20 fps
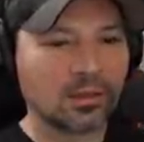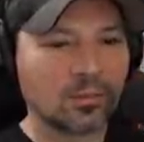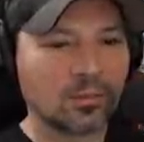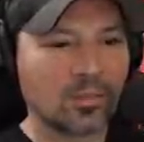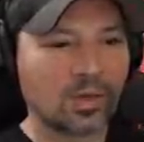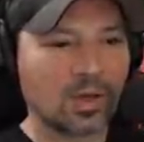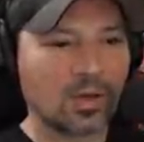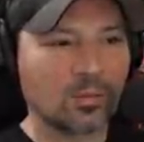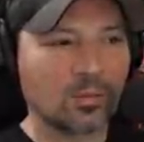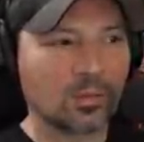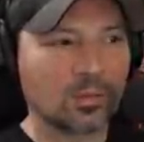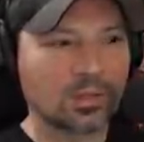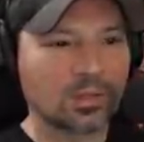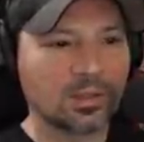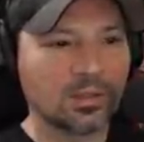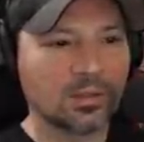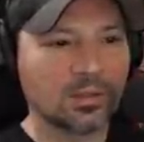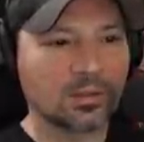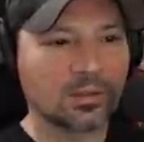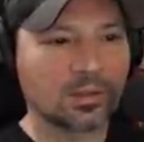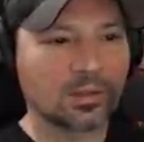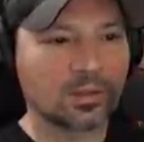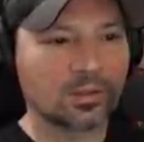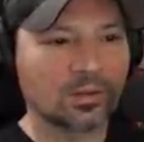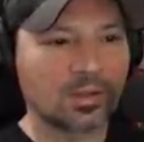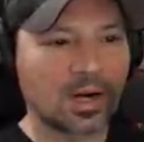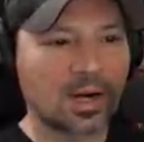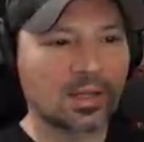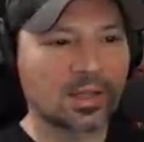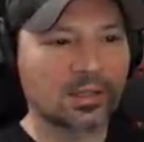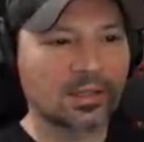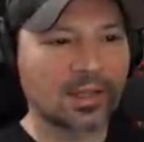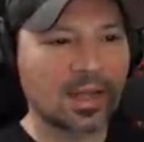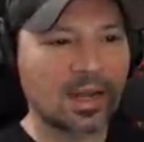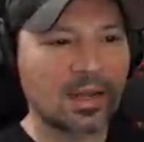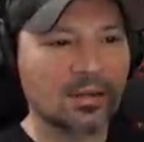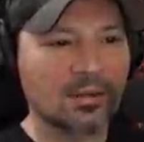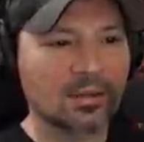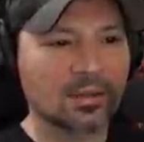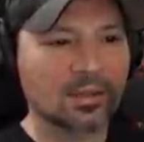But we're still going to try this
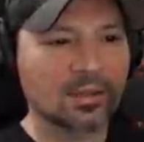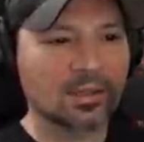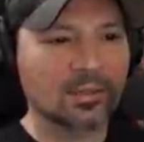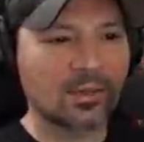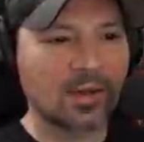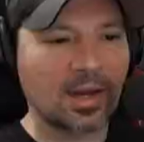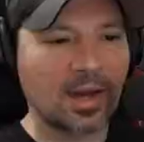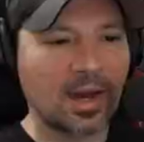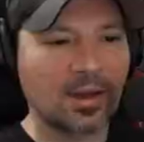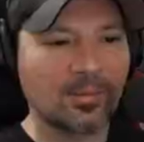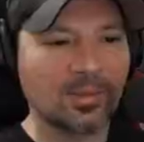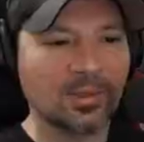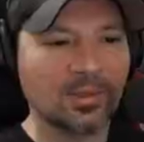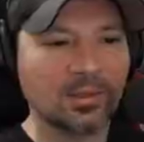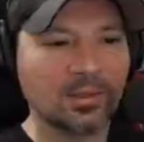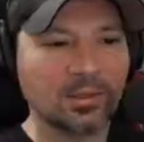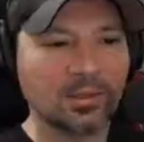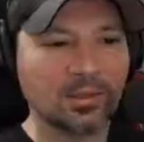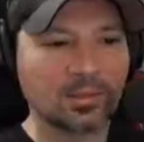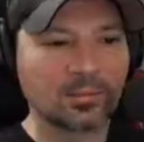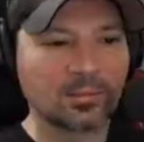out and see what happens.